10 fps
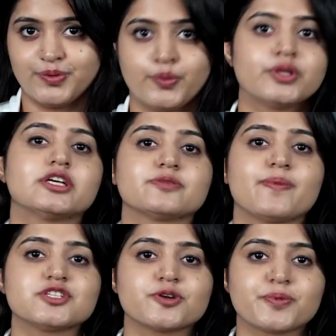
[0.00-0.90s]
With this
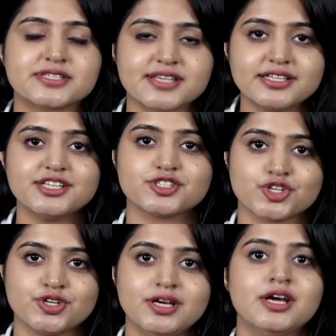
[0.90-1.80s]
budget
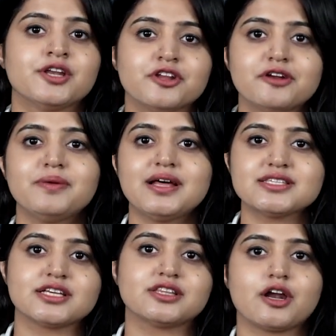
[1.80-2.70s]
presentation, Nirmala
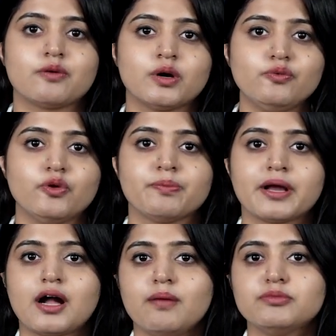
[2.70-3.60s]
Sitharaman will
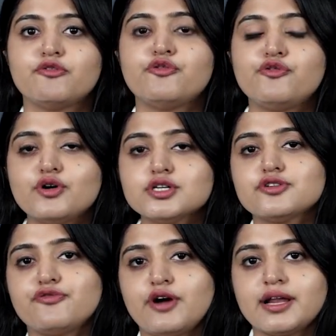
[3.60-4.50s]
become the first
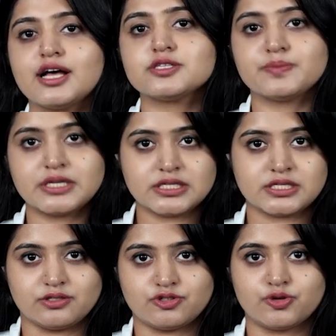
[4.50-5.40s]
finance
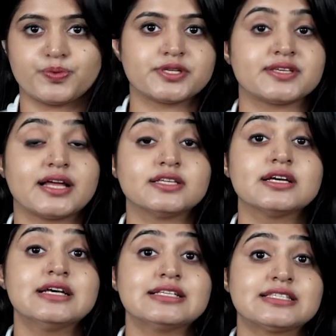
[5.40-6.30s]
minister to present
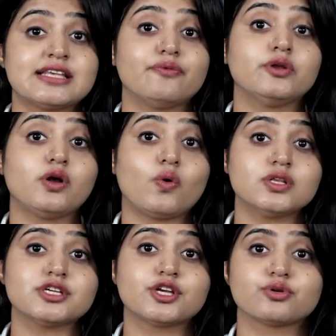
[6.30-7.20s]
7
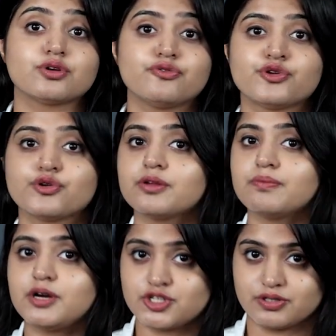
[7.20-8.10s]
consecutive union
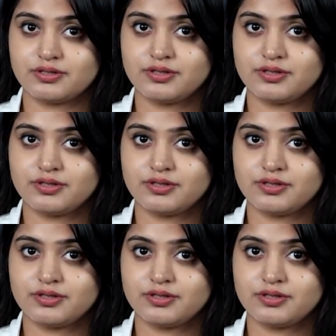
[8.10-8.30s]
budget.